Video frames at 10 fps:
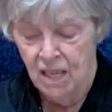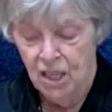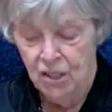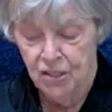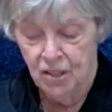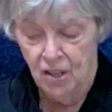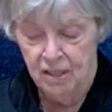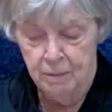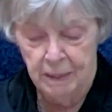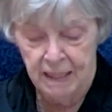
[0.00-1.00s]
she saw a
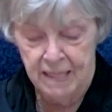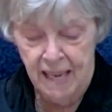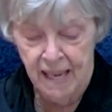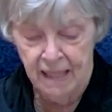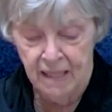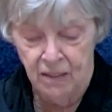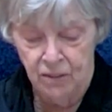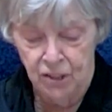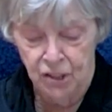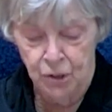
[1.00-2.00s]

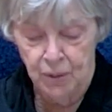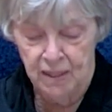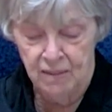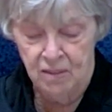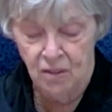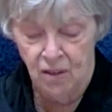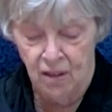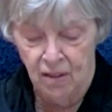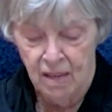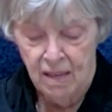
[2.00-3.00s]
spectacular shooting
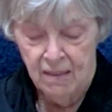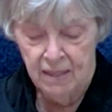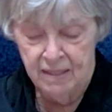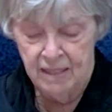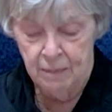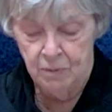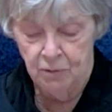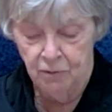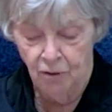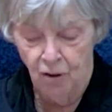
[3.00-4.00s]
star that seemed to
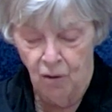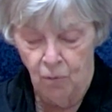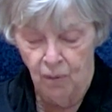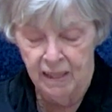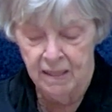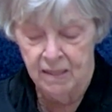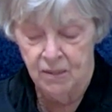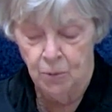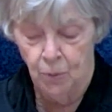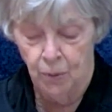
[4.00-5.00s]
fall right
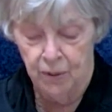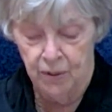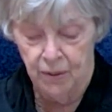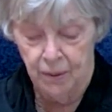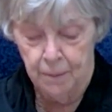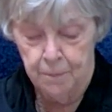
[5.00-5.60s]
toward her.